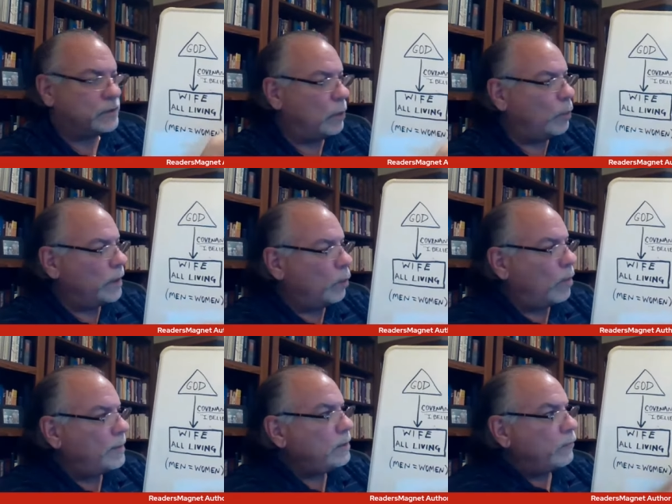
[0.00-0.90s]
So when a
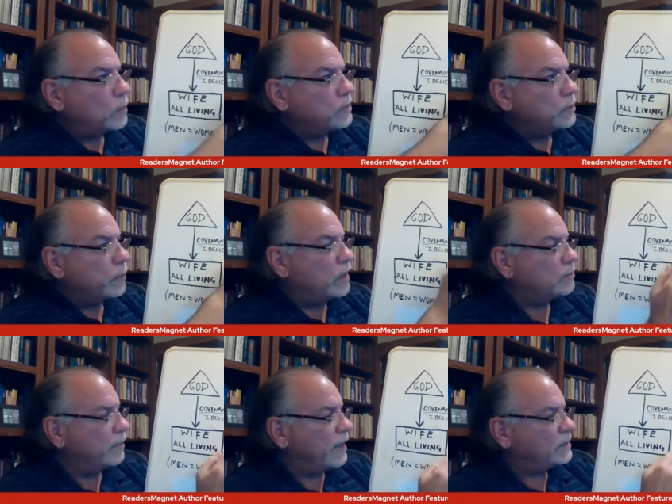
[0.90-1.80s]
woman divorces her
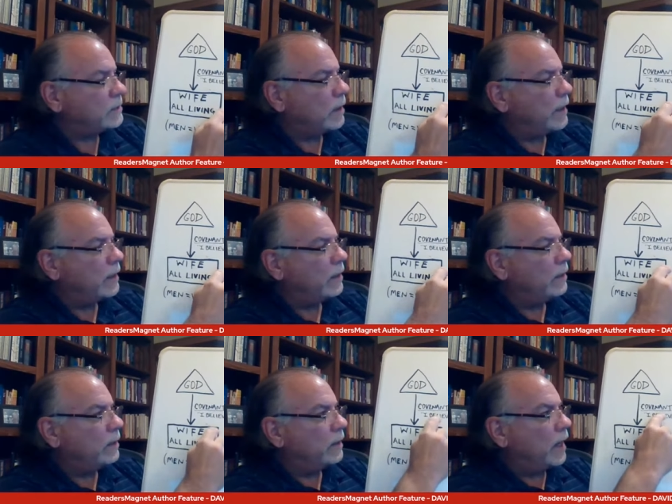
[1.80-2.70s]
husband, that's like
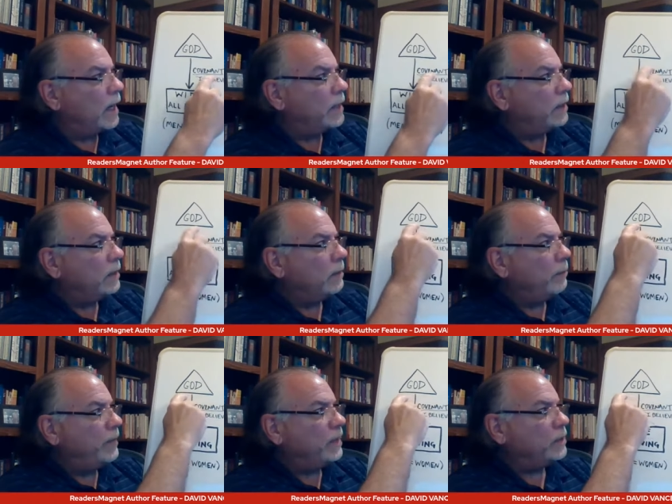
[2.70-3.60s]
God
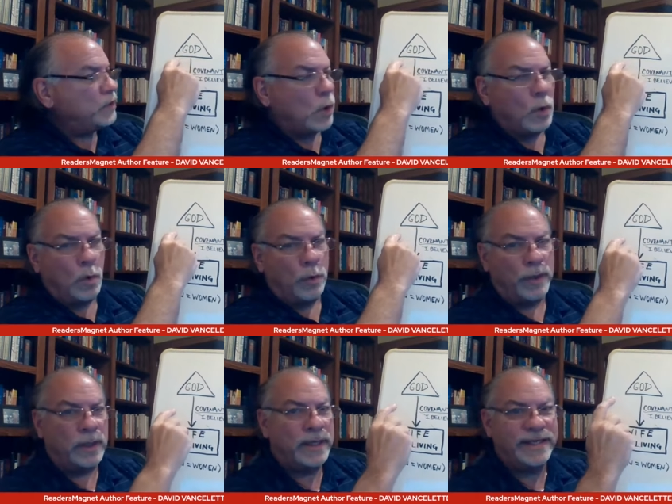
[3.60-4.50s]
being
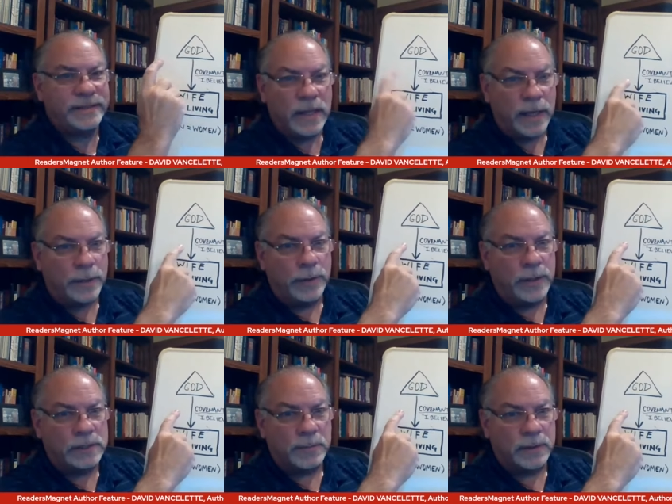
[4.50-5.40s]
told he's not a good
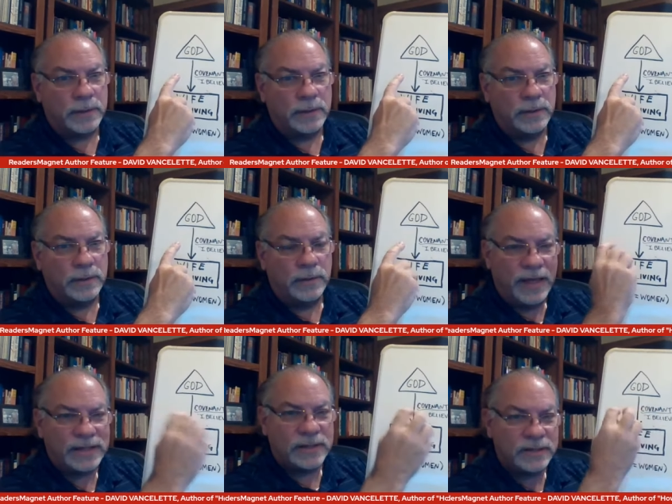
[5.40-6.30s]
husband.
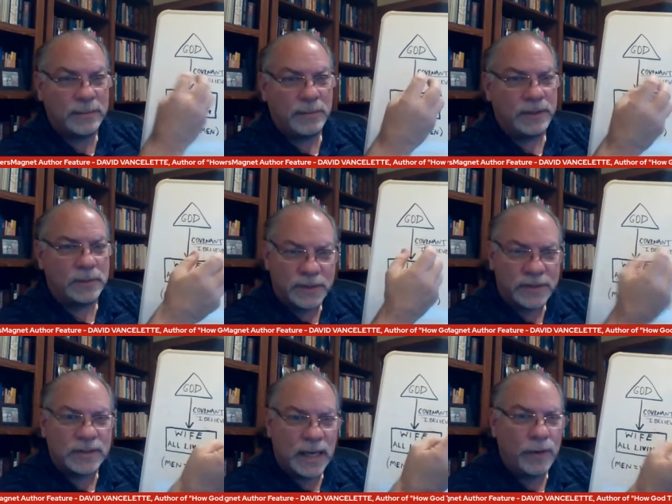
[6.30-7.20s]
That's the symbolism.
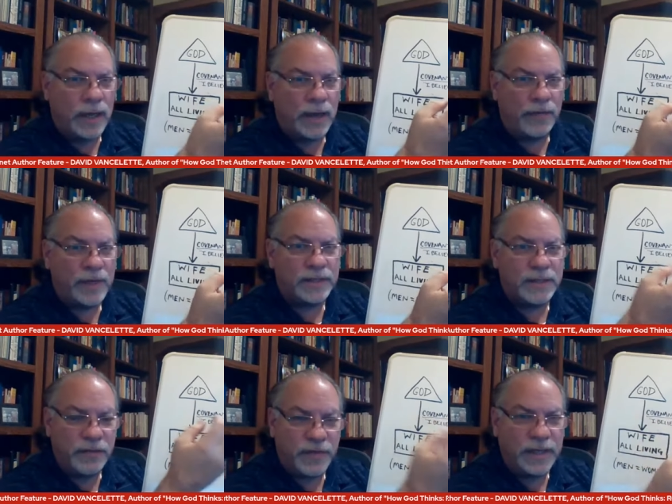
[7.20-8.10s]
This is how God thinks.
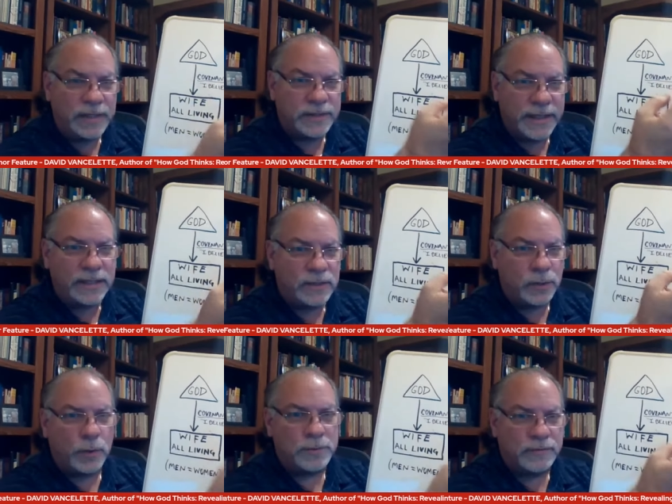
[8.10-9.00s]
He thinks in
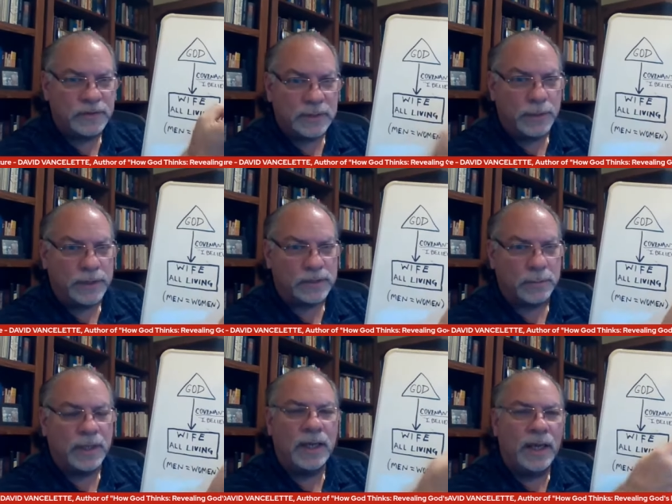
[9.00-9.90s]
terms of
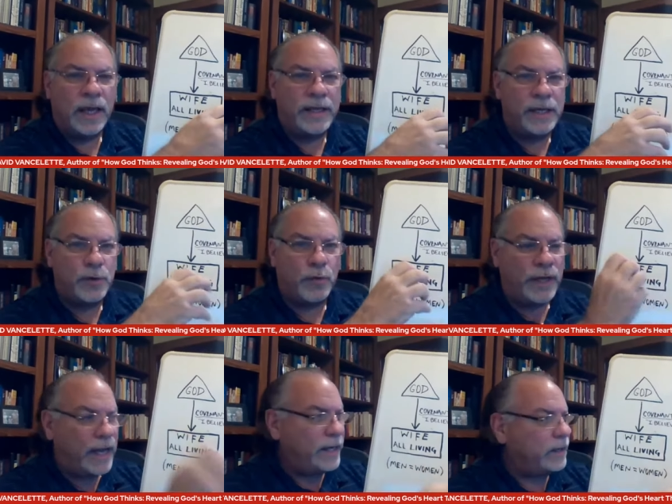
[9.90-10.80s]
symbolism. And he
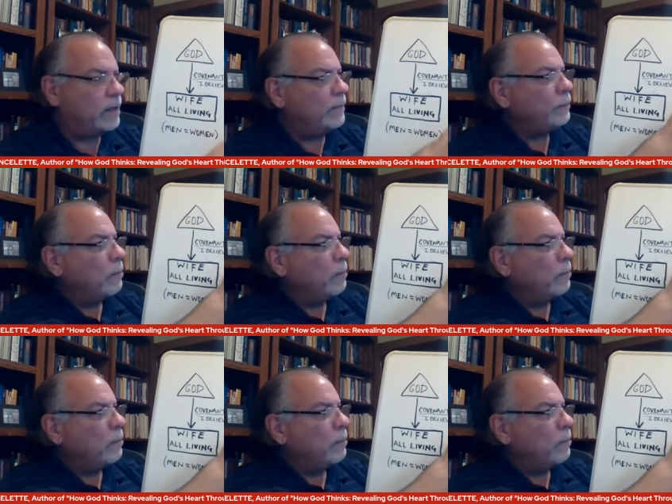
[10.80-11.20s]
created